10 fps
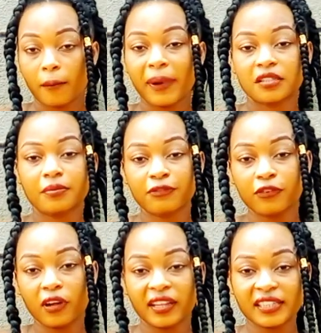But
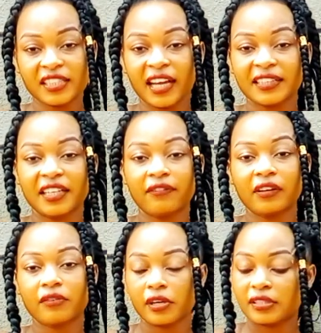before that he had
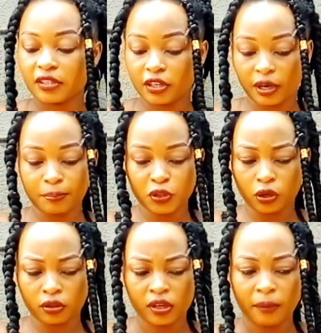given
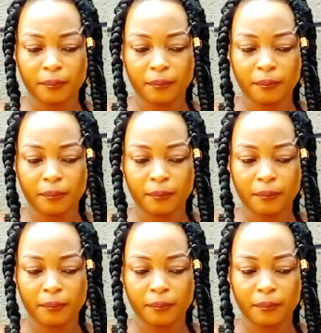restrictions